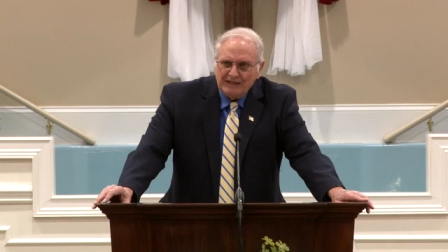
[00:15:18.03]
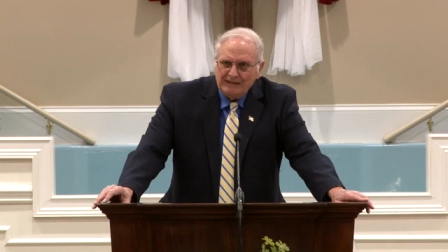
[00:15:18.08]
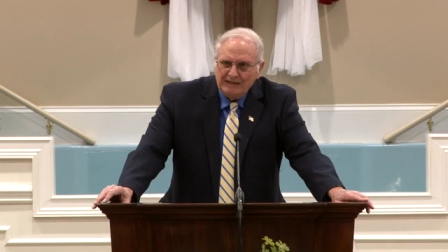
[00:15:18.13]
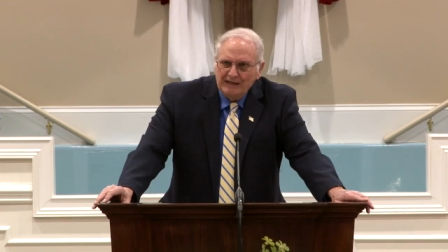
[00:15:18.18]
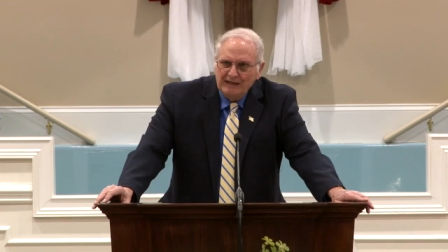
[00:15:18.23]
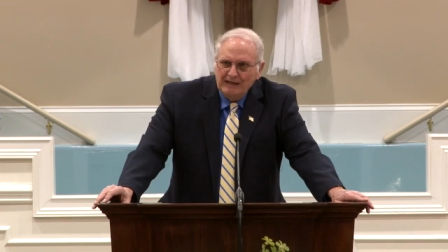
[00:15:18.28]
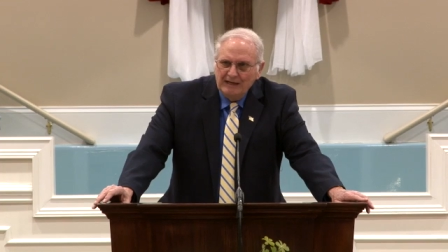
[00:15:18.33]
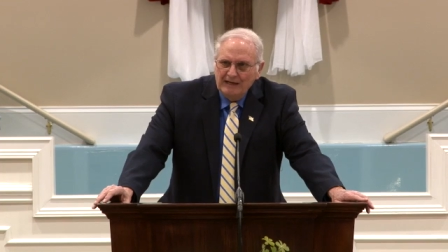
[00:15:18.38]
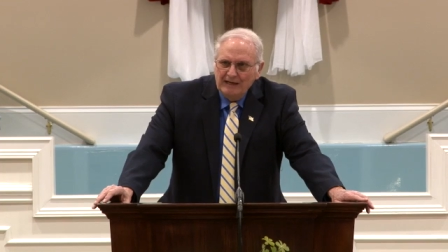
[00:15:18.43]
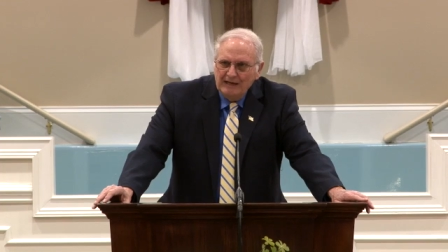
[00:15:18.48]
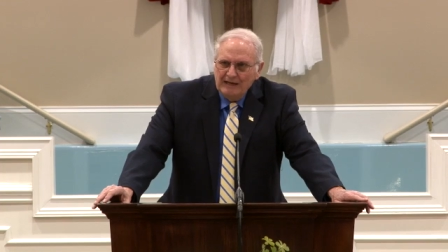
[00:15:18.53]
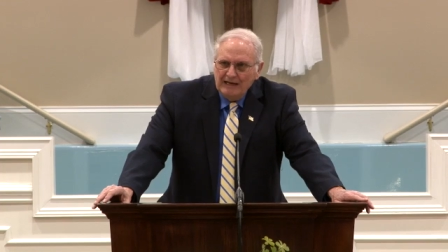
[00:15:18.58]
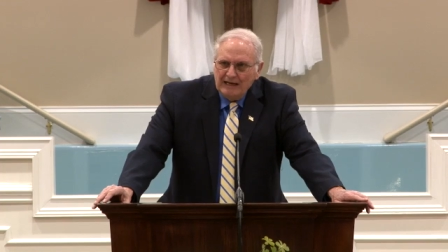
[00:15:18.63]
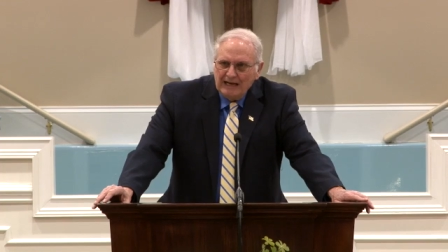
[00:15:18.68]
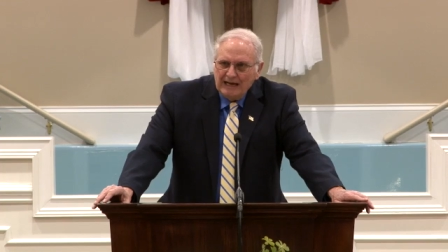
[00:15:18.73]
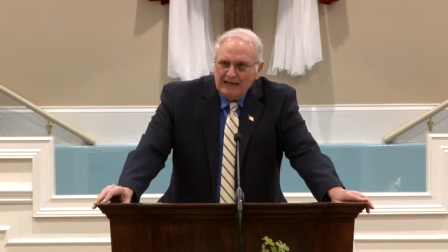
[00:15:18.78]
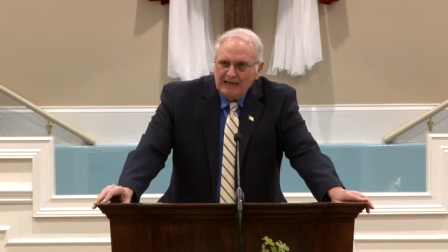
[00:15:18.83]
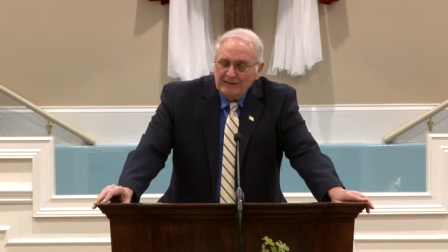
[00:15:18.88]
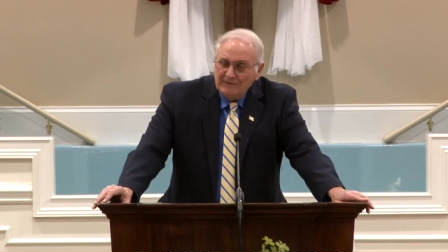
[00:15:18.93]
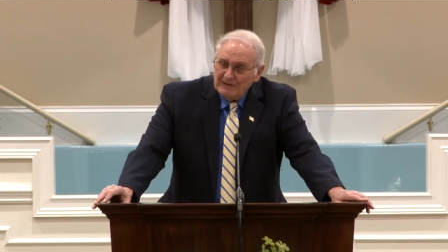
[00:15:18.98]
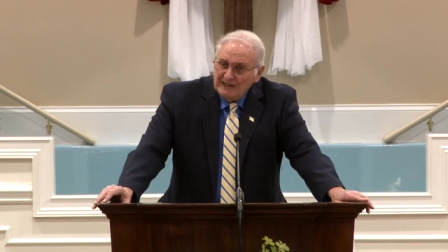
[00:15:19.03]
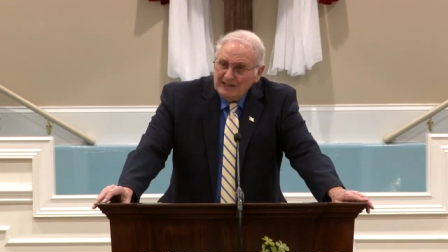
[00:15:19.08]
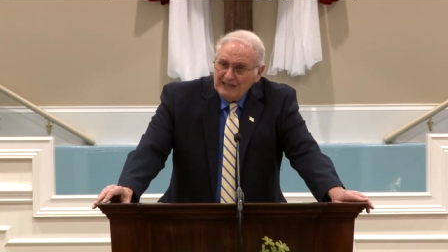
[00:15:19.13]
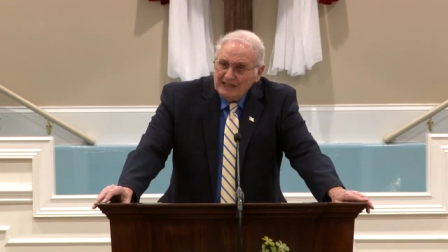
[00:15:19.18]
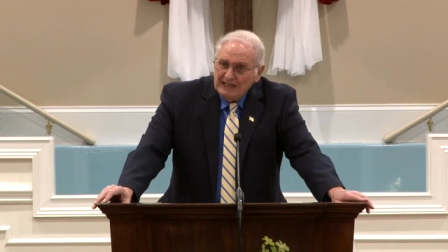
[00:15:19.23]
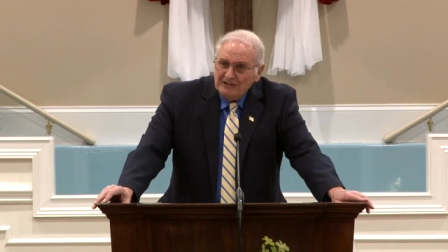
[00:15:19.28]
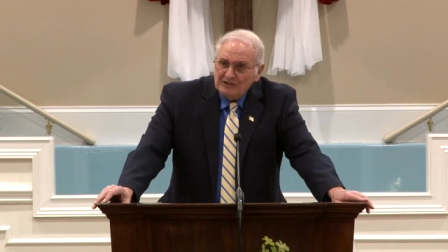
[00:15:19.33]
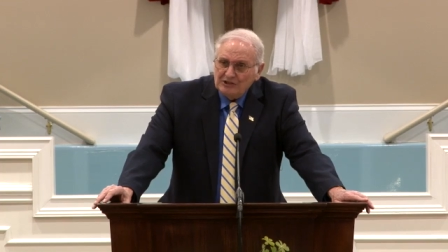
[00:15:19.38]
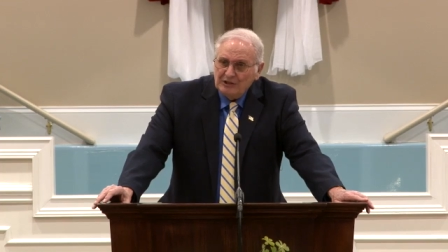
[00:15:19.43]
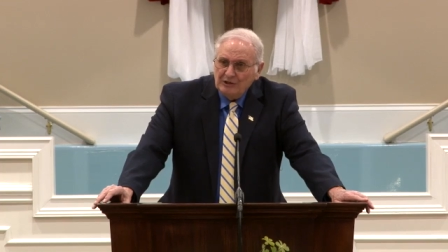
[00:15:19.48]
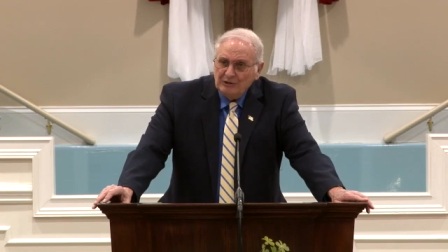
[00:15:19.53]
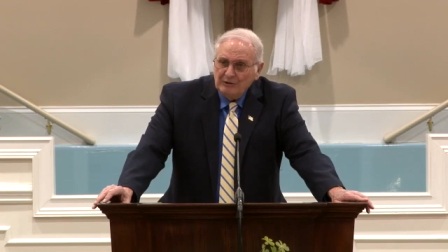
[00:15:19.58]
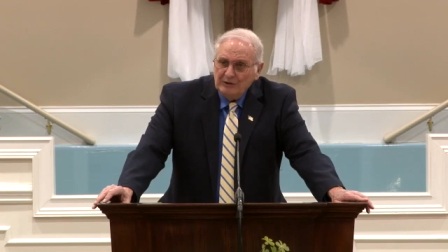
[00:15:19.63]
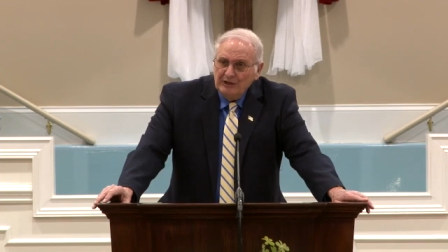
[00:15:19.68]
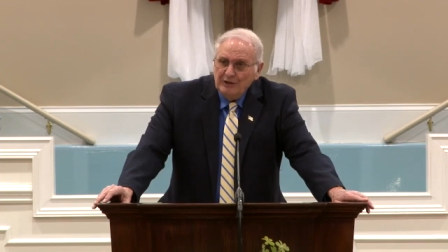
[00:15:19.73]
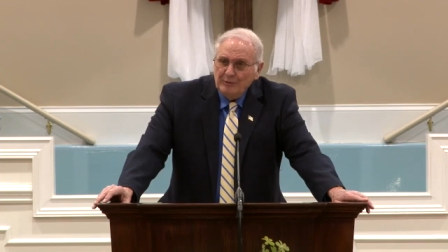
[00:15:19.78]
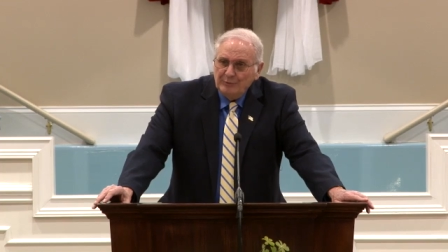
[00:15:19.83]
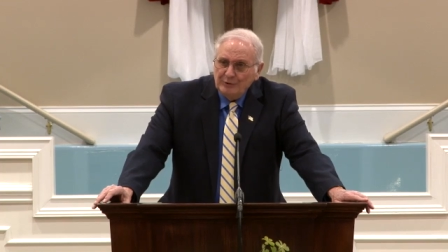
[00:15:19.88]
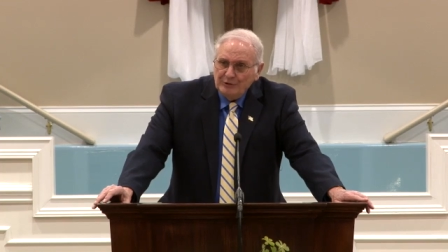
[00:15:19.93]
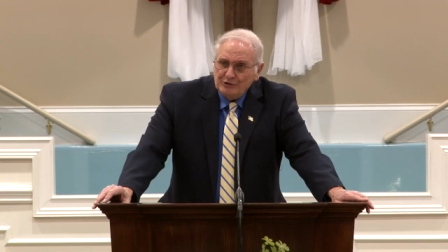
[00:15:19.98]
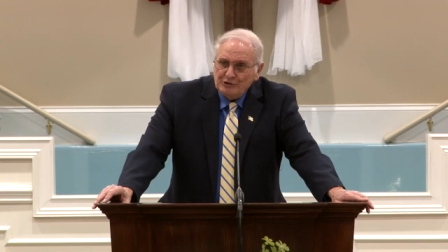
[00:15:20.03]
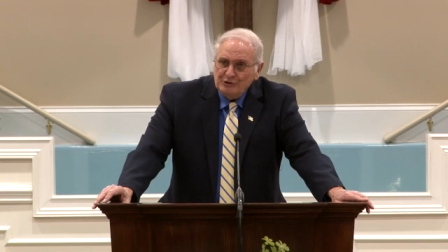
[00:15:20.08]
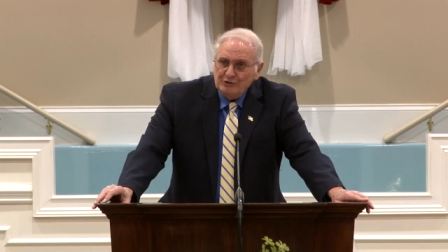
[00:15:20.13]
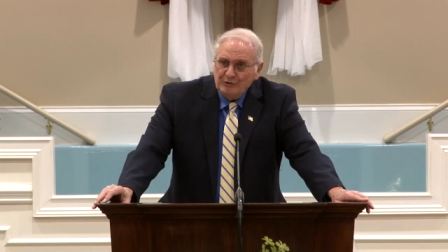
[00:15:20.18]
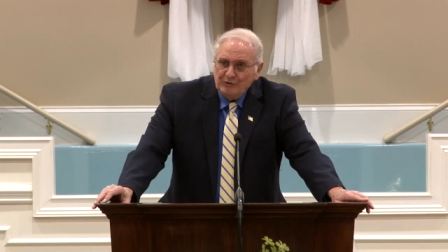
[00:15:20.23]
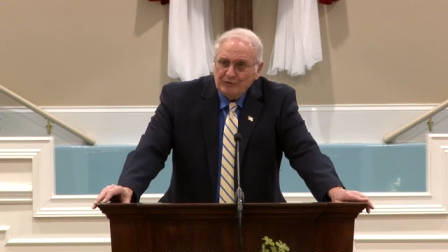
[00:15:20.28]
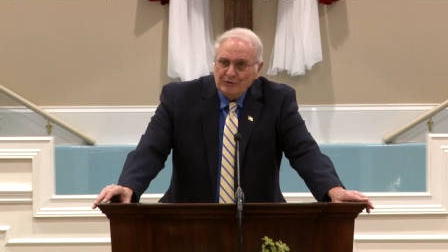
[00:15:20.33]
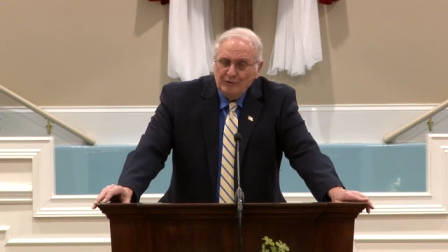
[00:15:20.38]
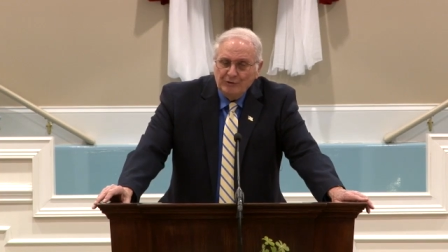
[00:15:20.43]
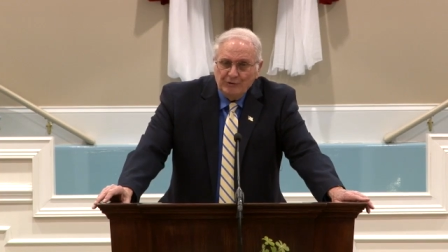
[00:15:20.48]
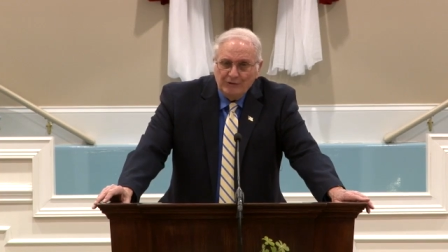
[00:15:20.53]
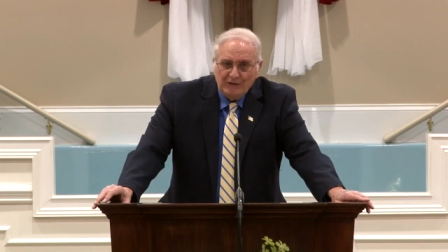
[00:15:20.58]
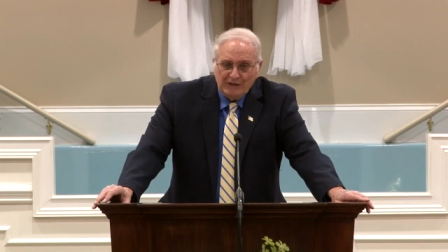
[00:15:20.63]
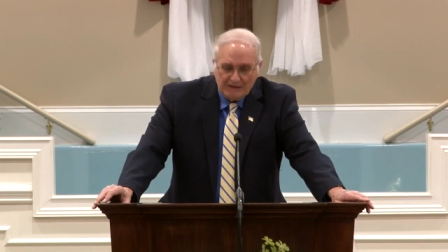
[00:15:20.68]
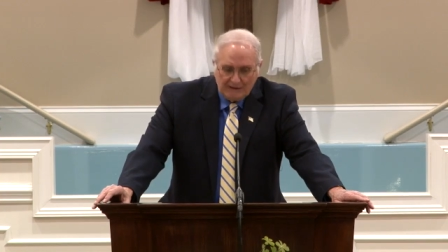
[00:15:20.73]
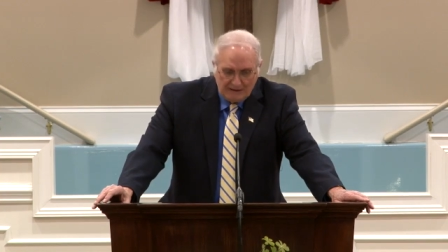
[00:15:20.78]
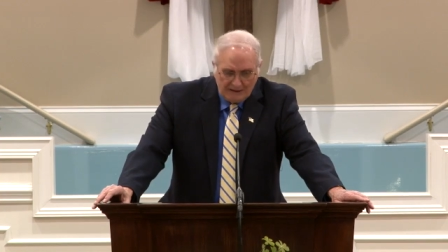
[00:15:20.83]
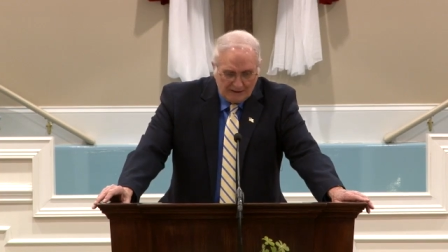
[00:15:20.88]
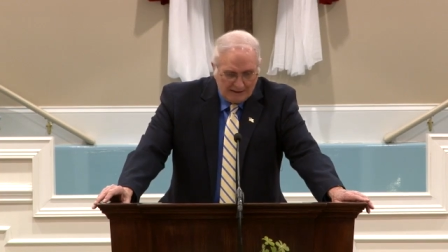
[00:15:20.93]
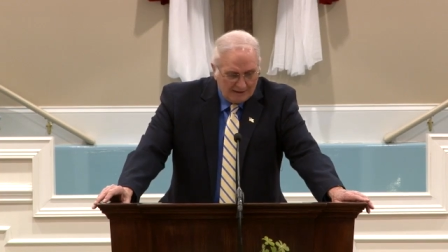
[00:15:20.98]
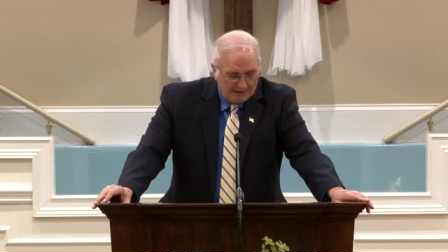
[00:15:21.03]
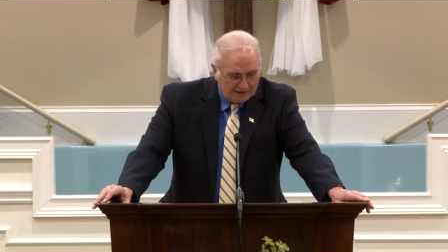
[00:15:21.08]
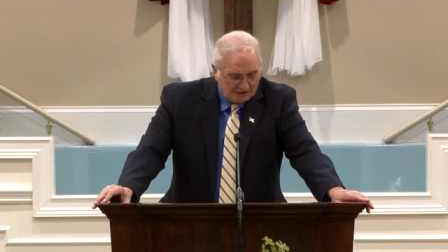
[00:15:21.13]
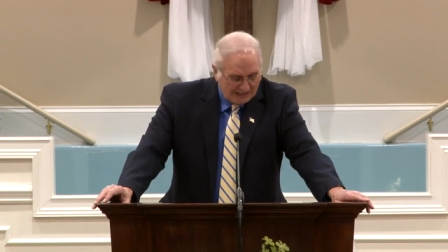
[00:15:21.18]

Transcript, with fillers: it, and if He needs to, He'll put you through the uh,